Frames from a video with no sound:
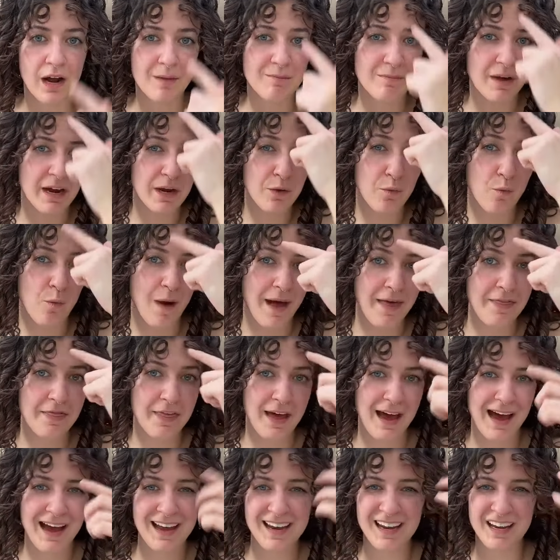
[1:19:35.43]
I might wet
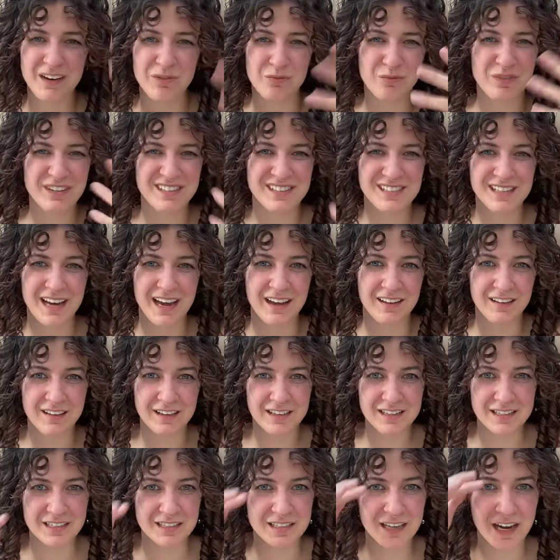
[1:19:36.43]
that and restyle it
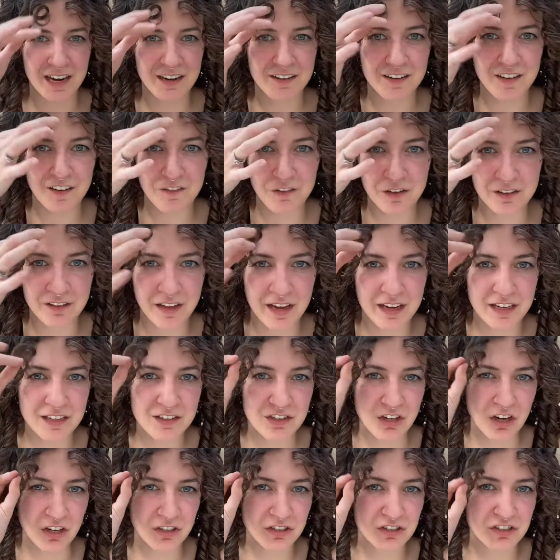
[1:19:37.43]
because it's kind of giving like
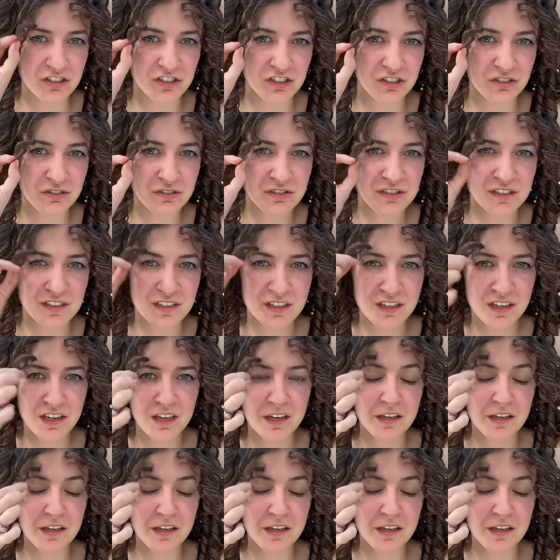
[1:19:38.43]
Dr. Zeus.